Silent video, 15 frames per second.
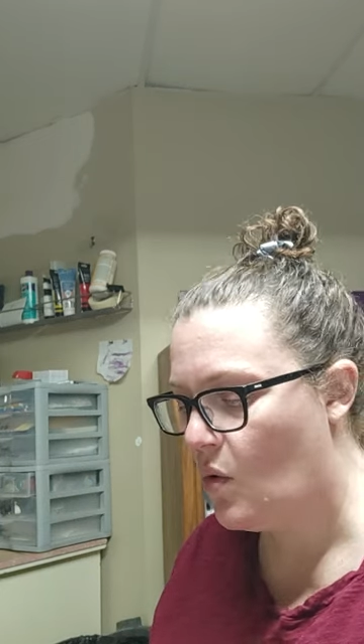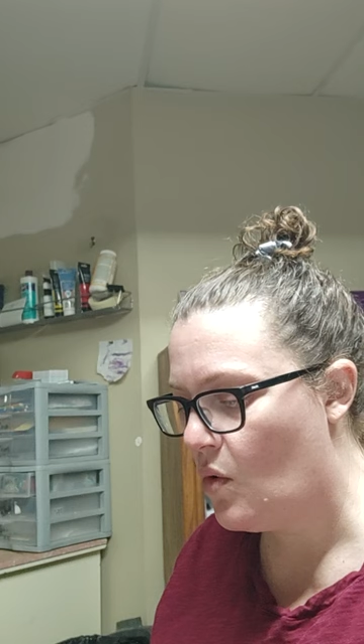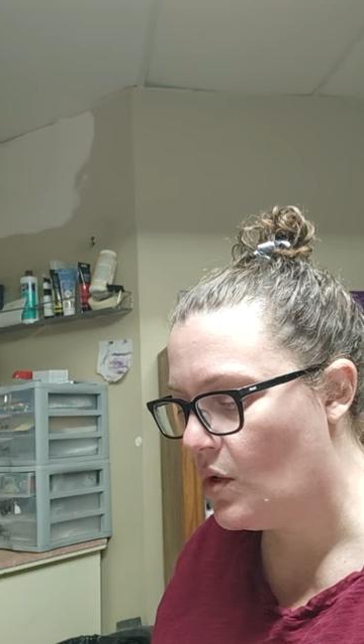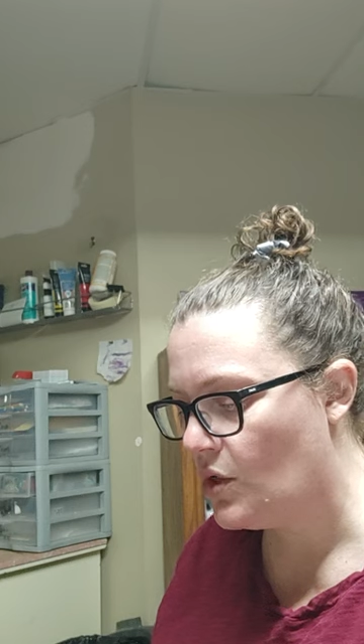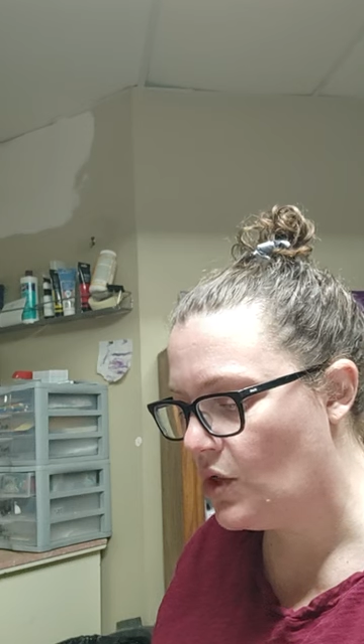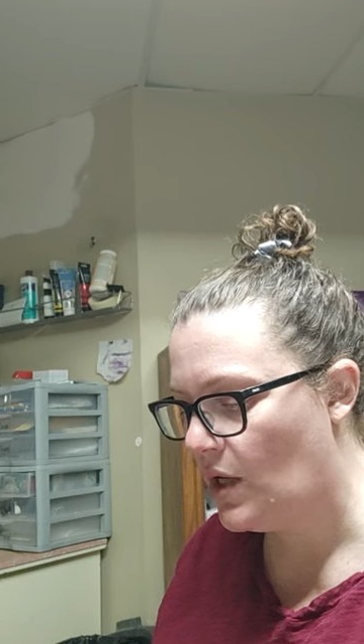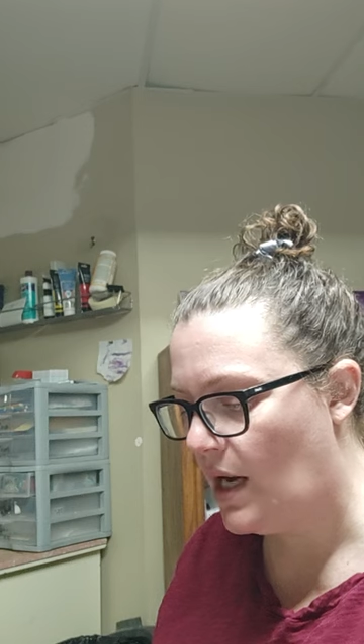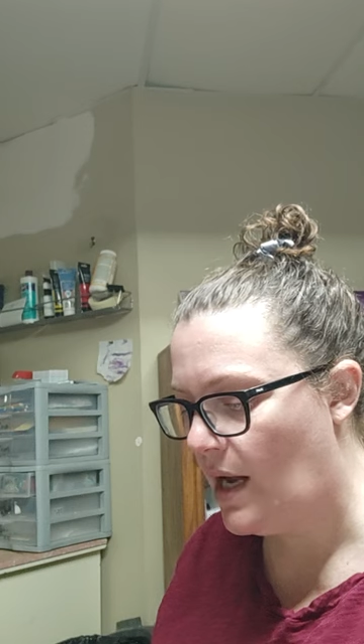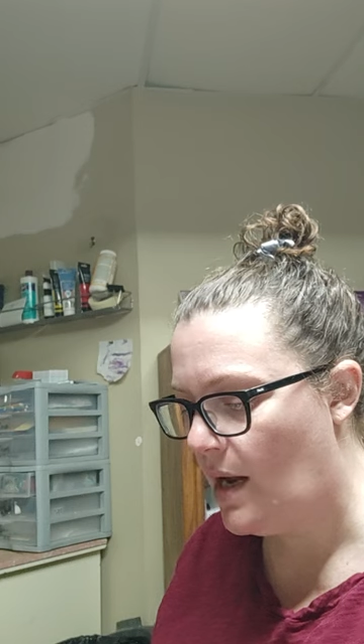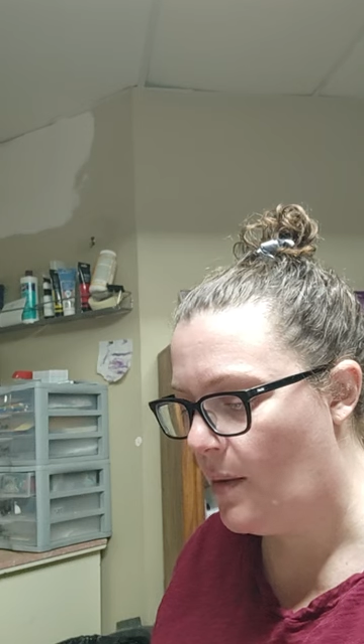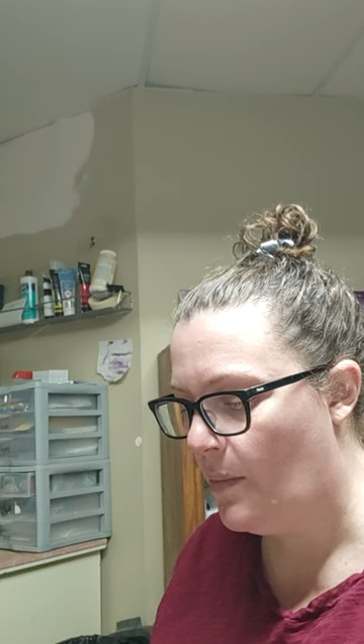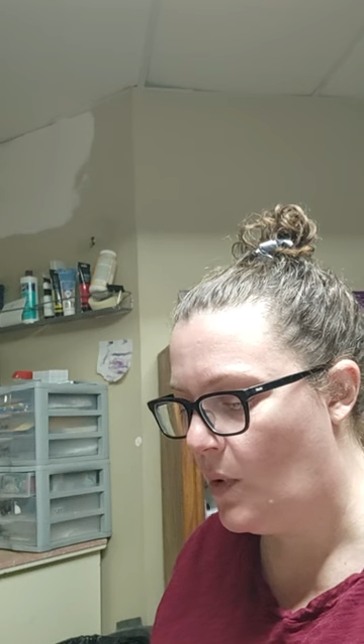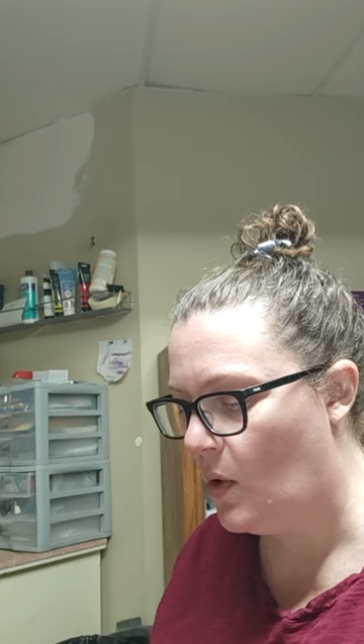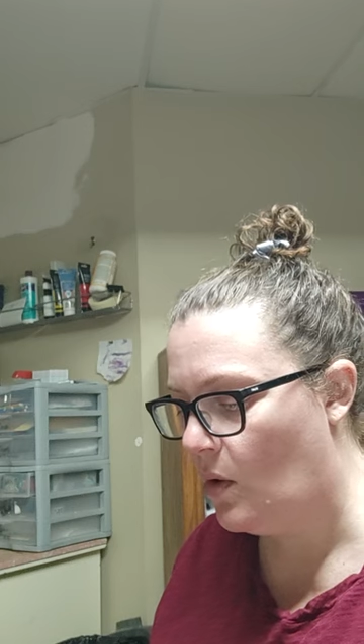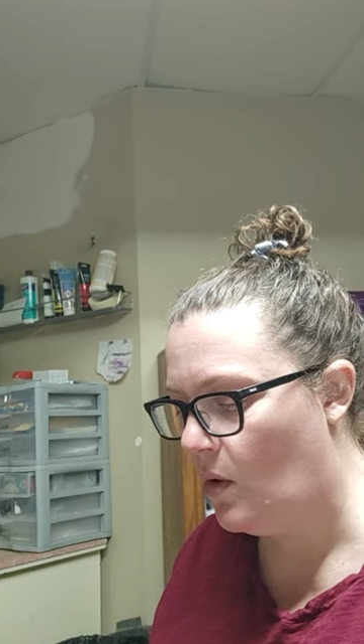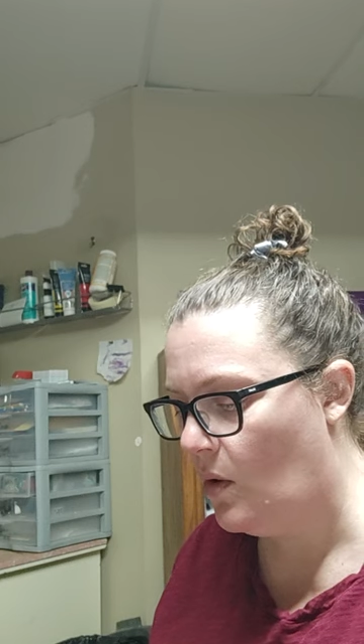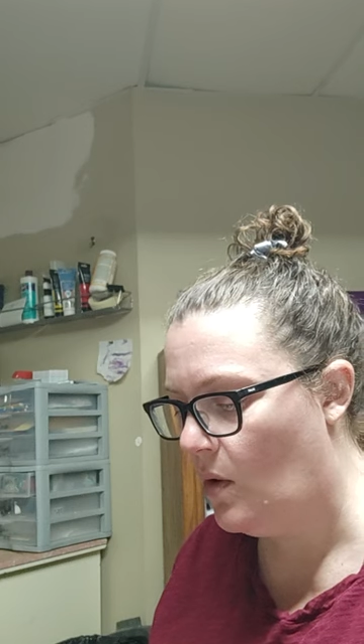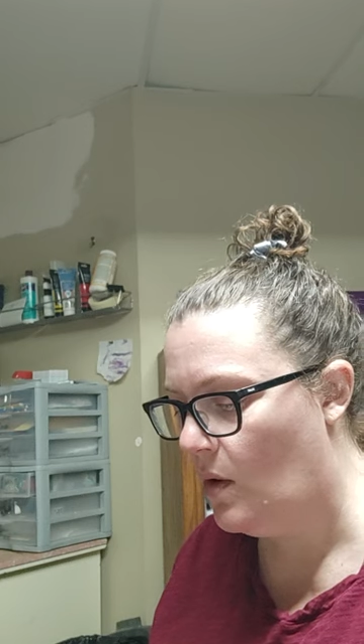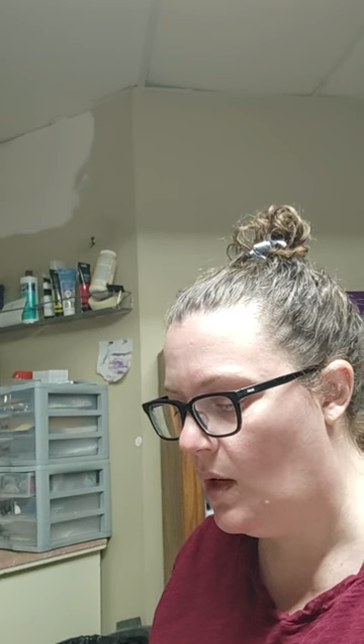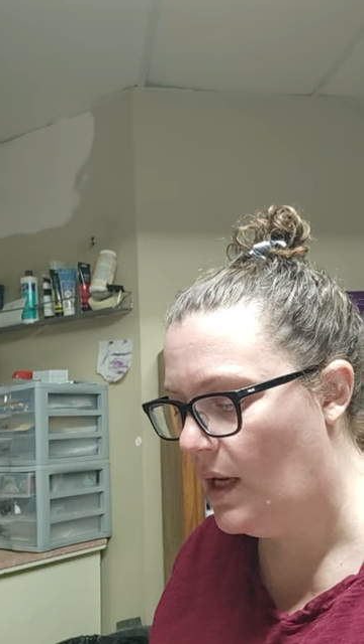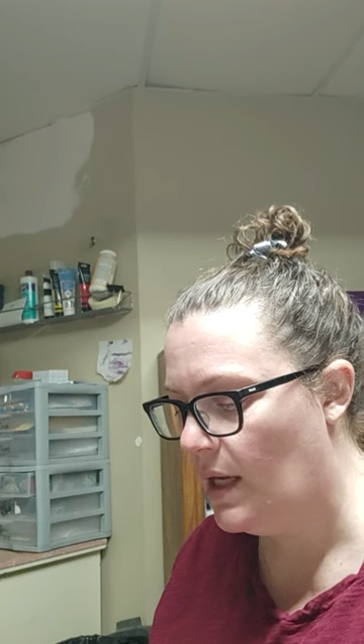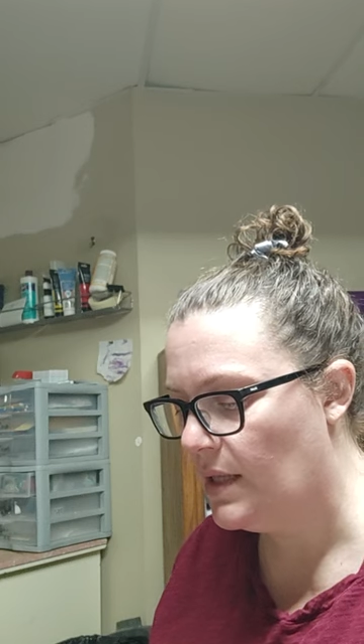orchard apple
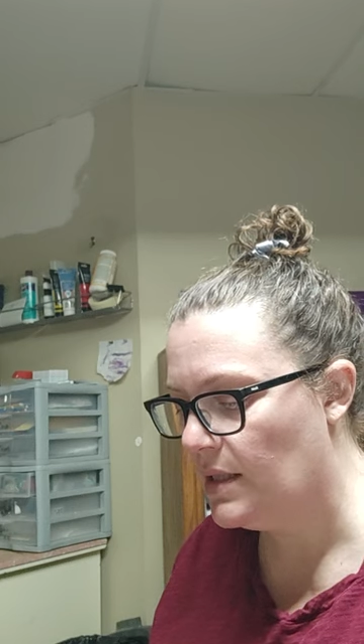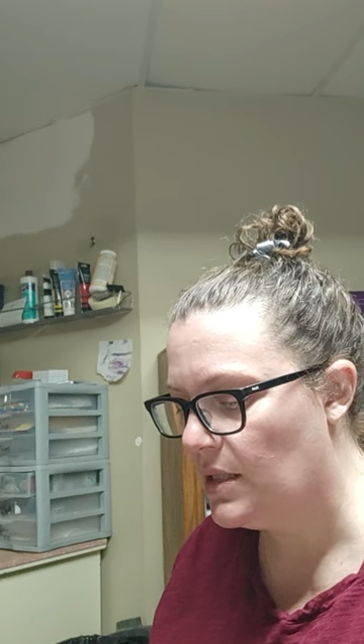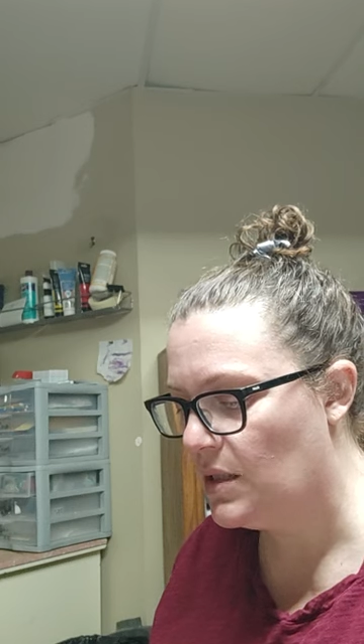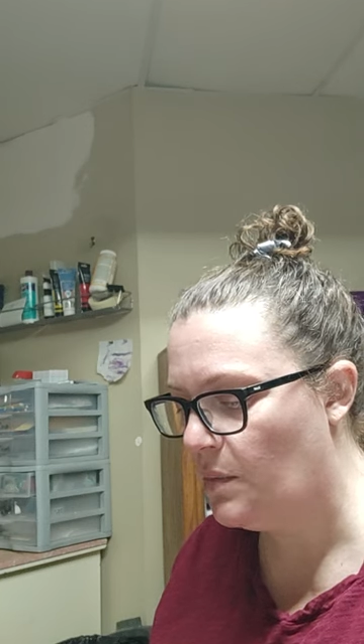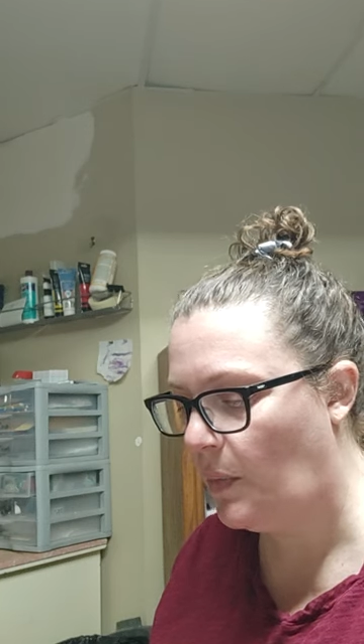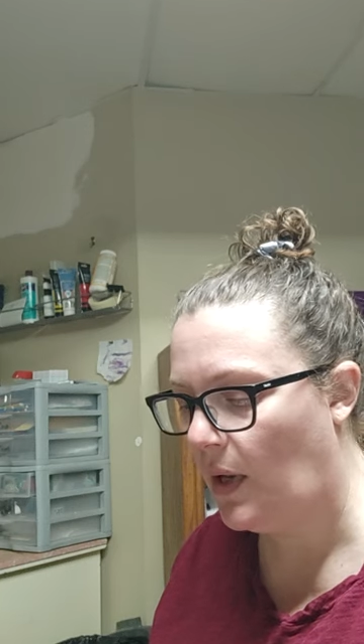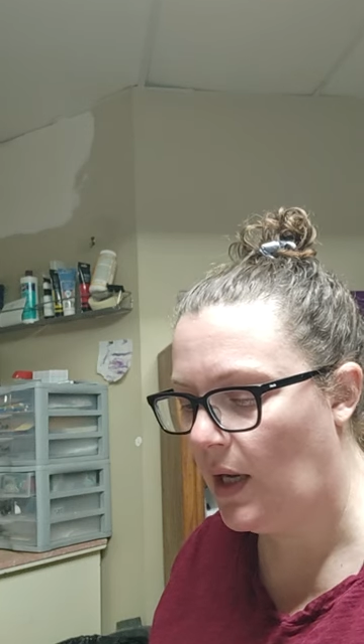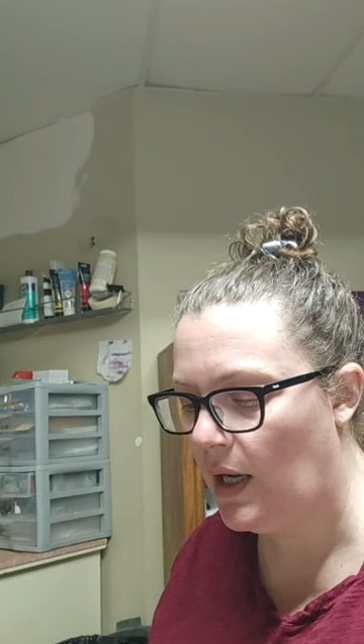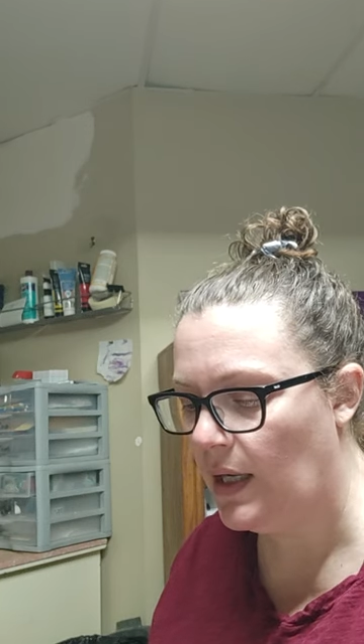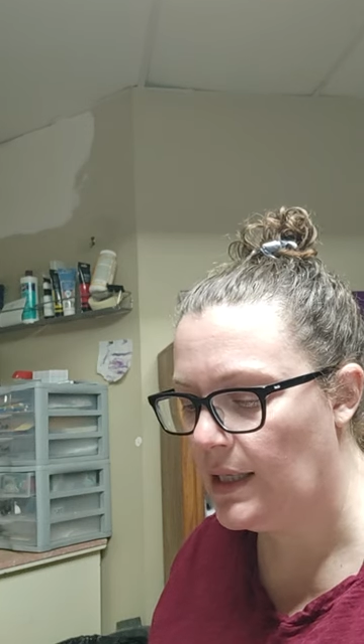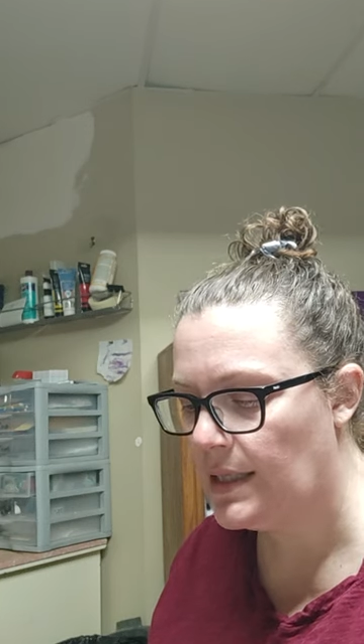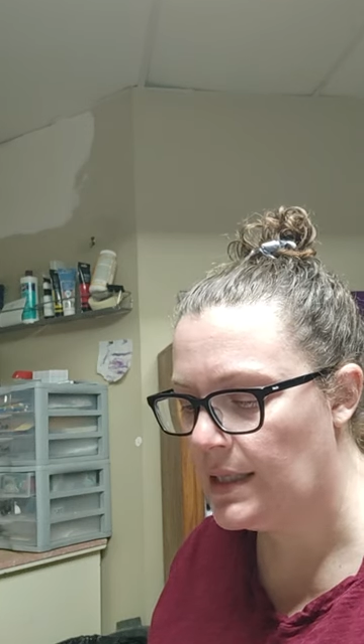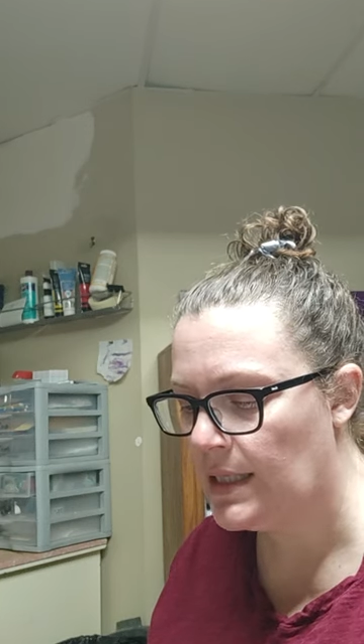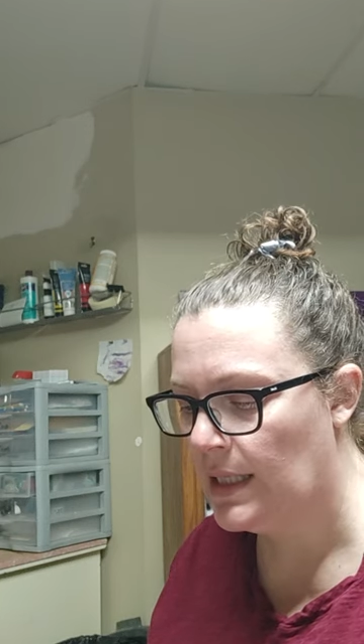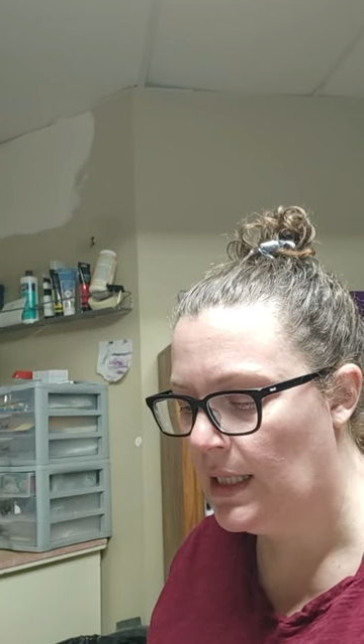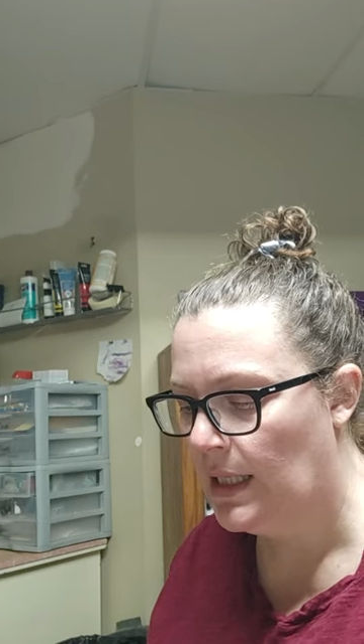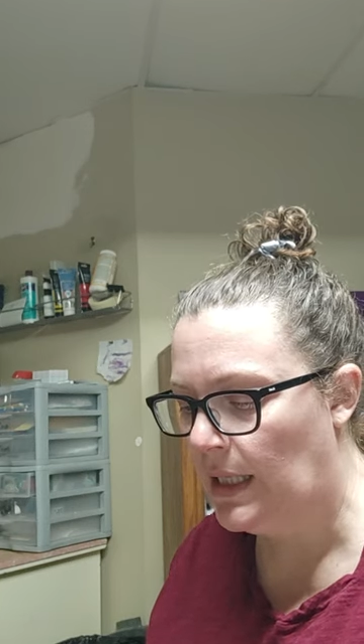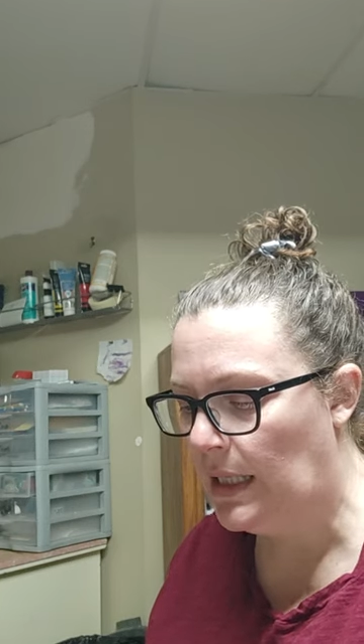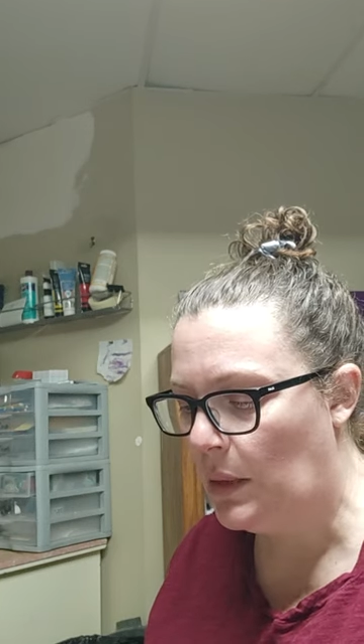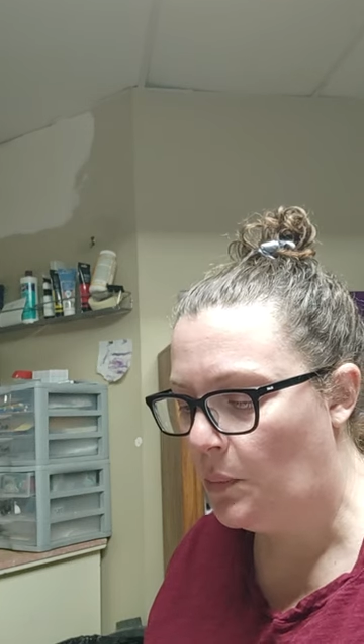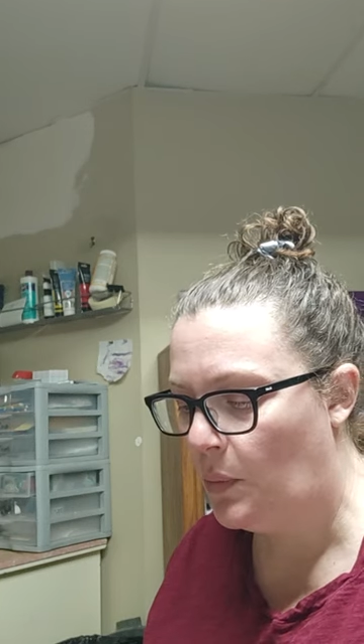and spice,